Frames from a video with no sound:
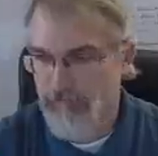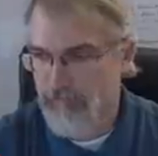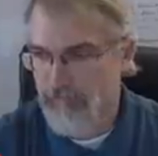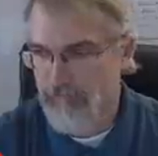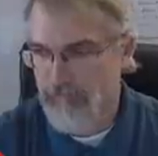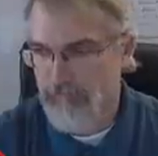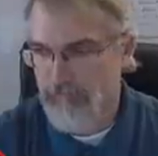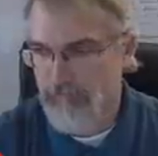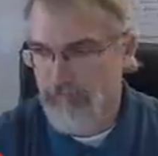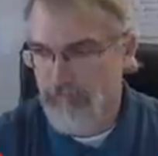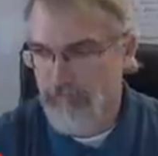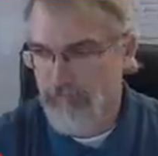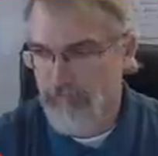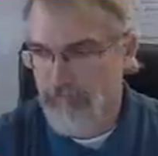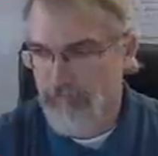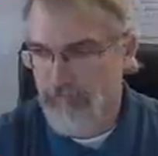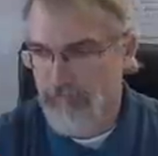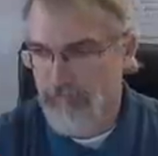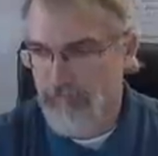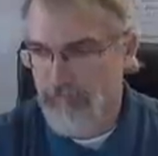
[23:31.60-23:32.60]

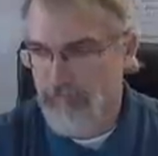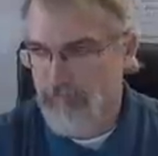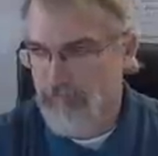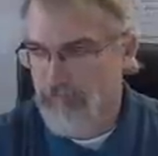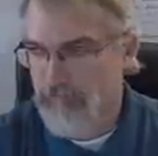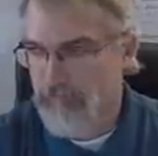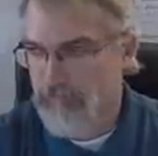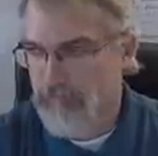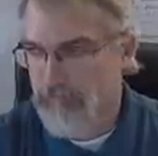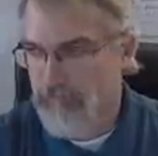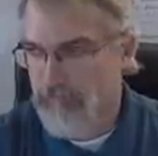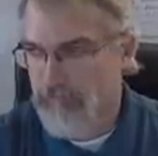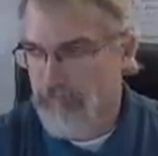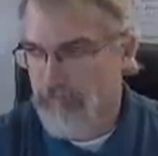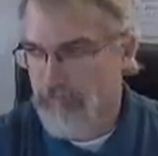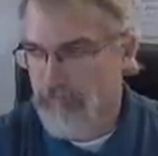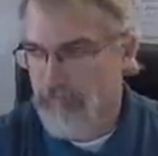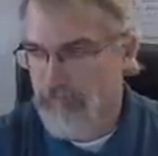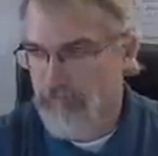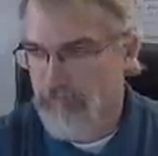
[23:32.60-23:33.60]

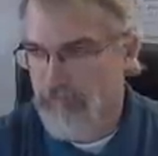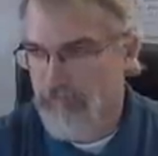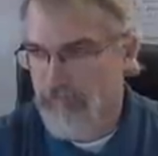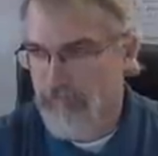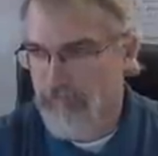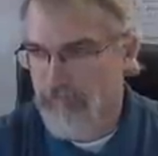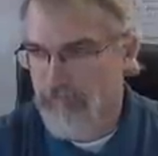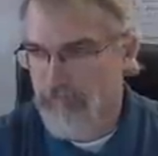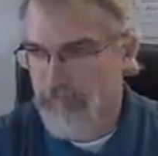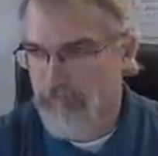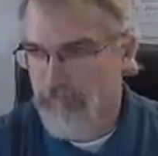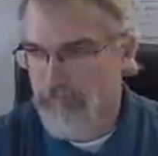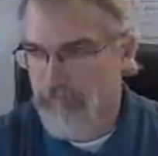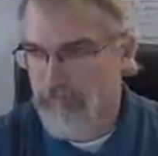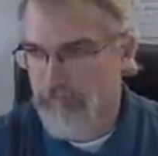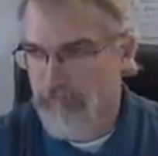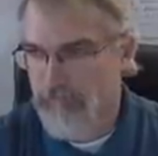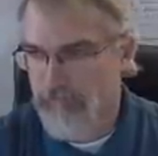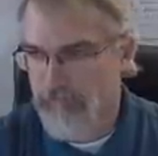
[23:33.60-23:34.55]
(silence)